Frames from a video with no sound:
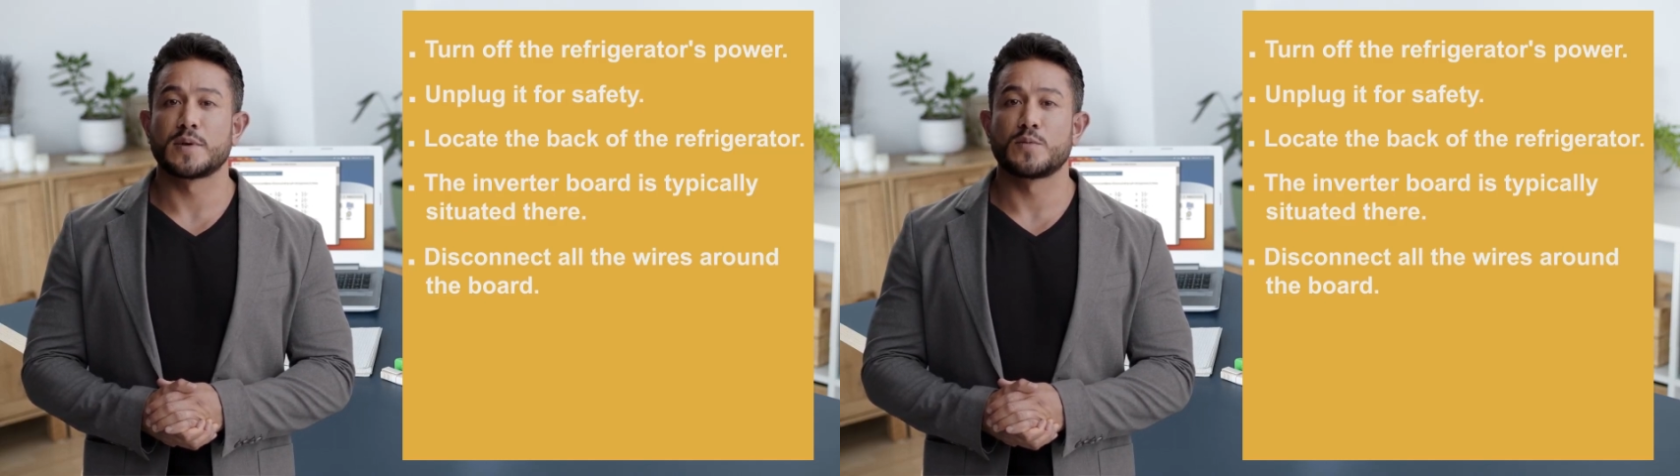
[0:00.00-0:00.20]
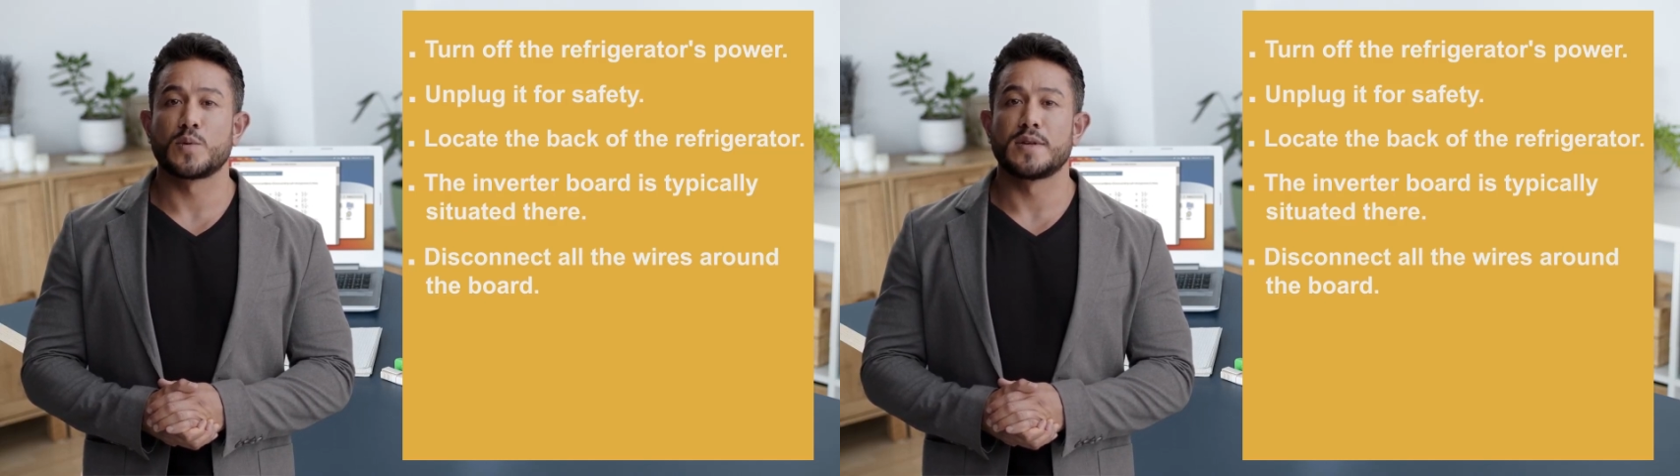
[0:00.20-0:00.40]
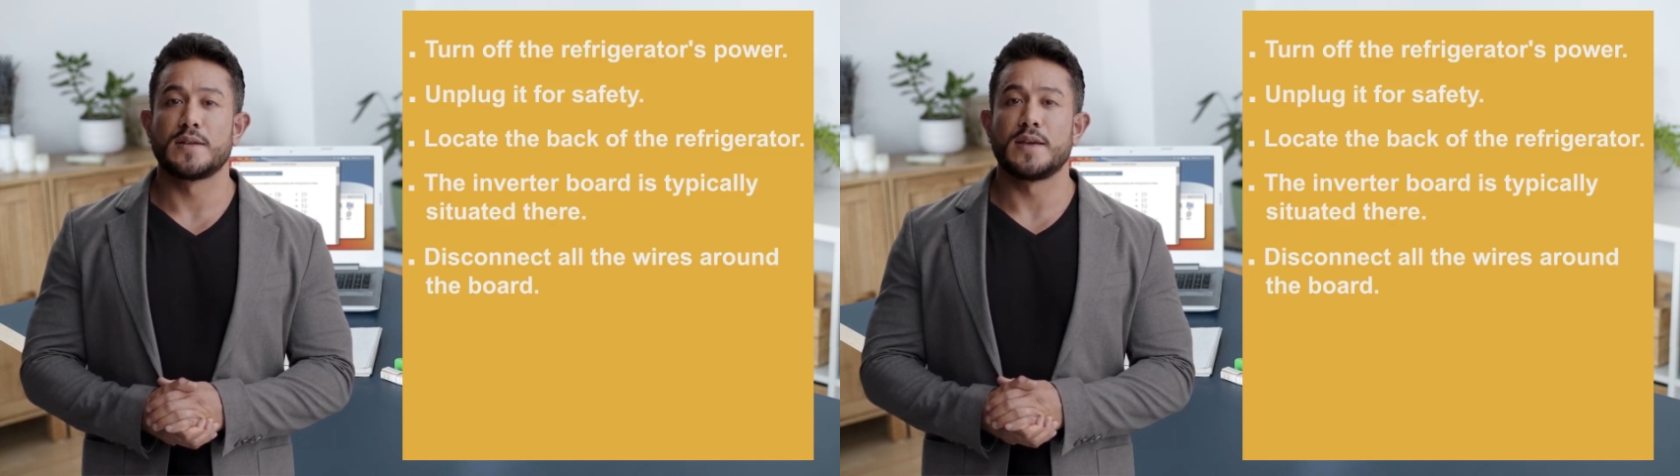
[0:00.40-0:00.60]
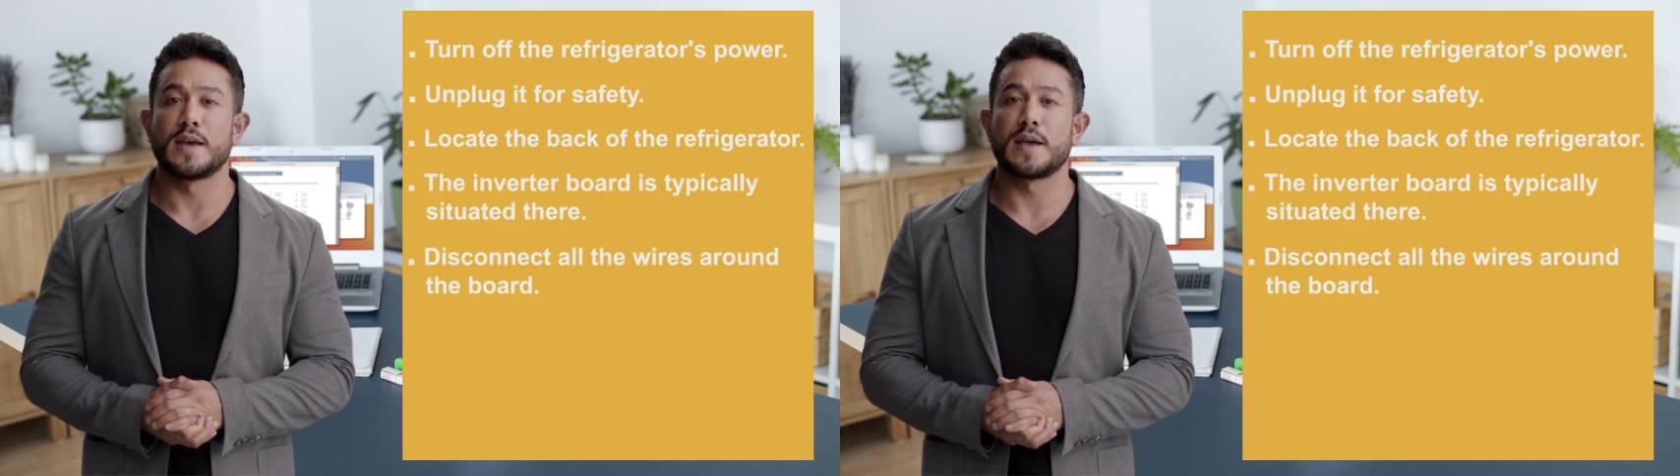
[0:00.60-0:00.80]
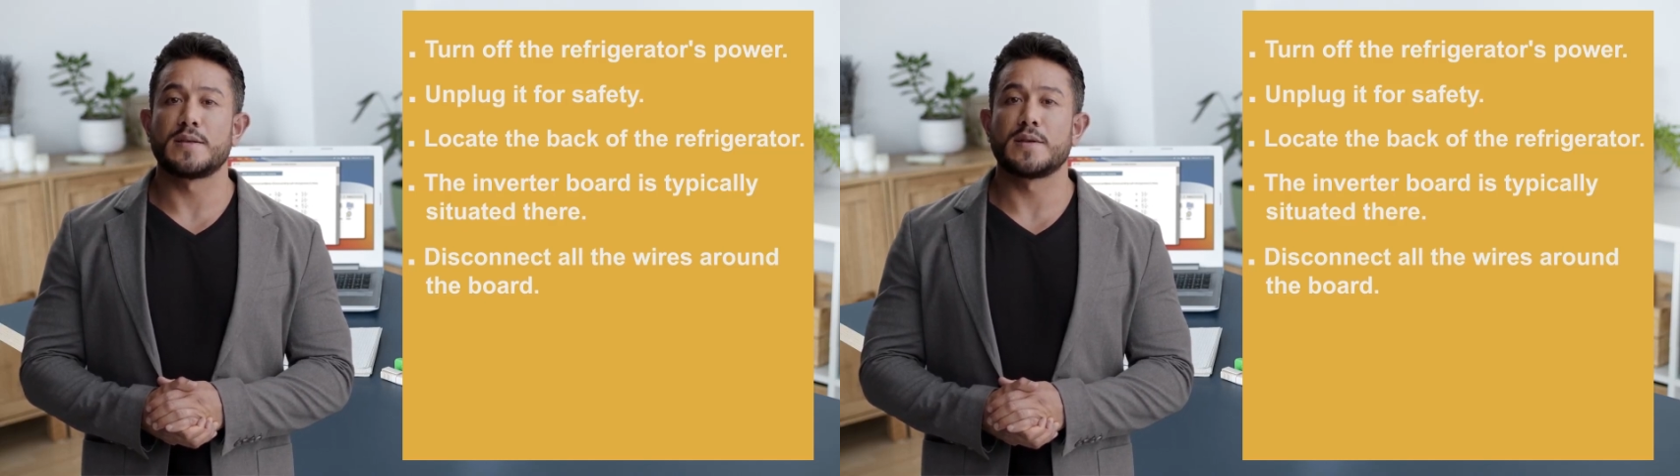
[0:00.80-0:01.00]
before
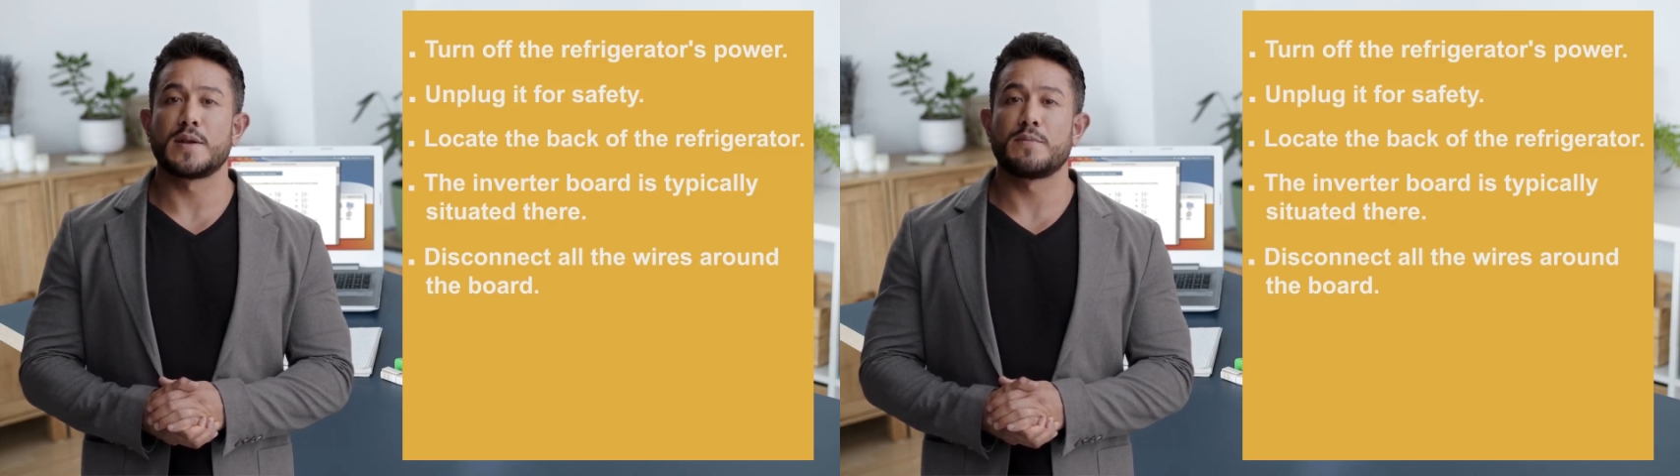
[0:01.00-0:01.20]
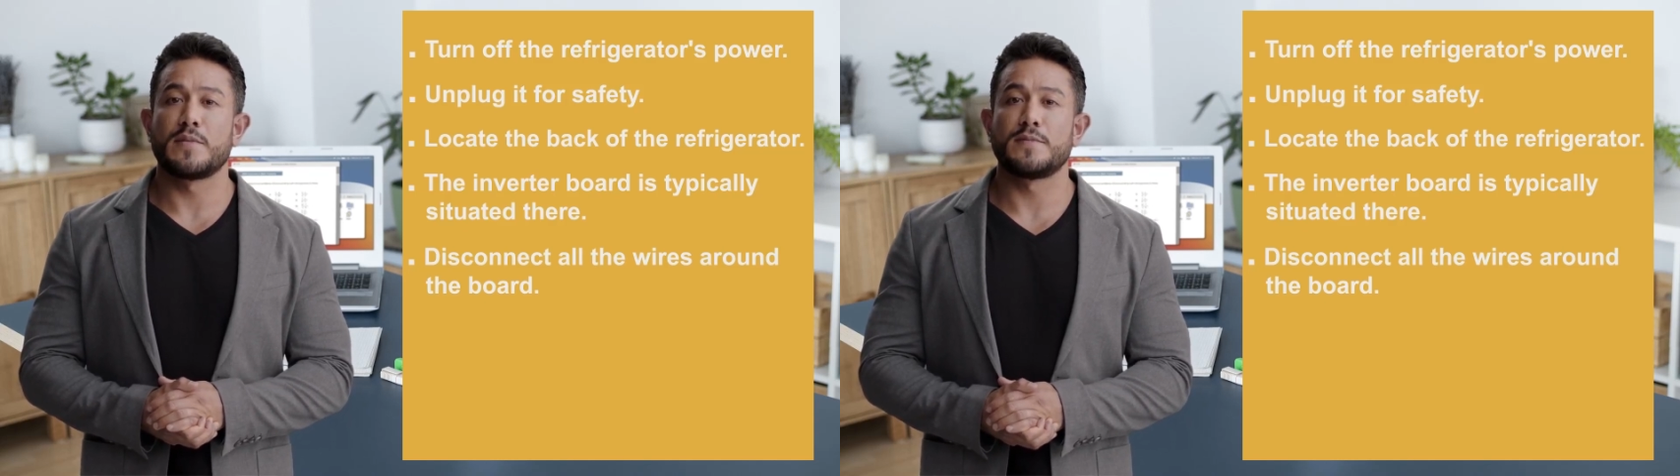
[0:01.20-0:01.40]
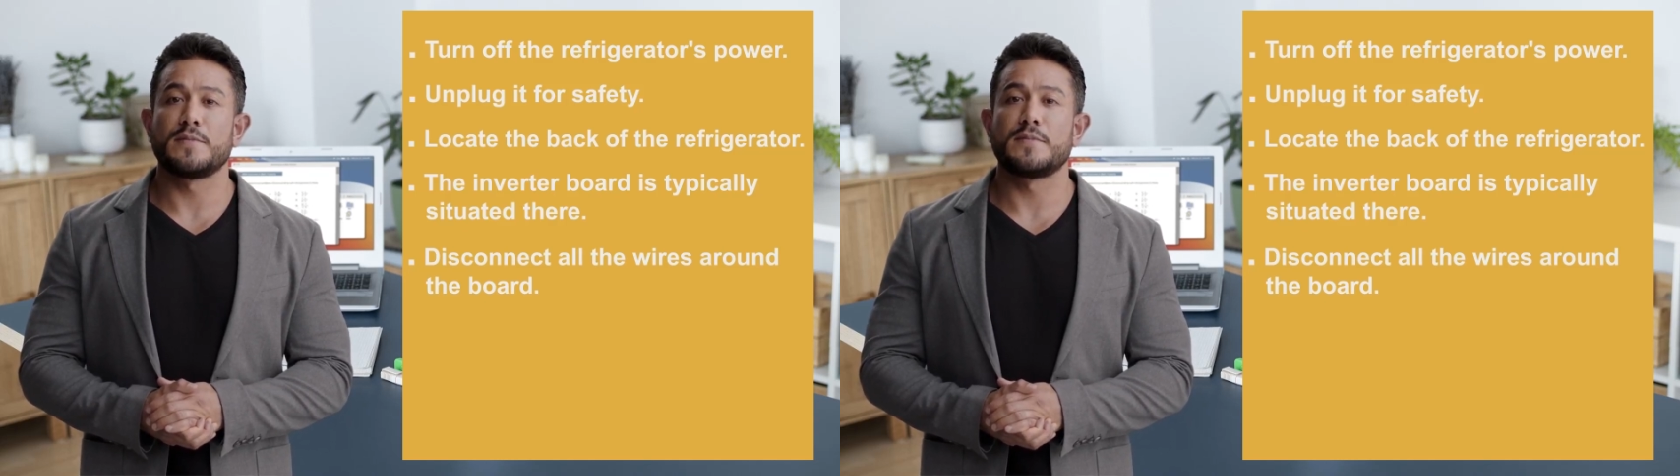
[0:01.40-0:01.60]
disconnecting them.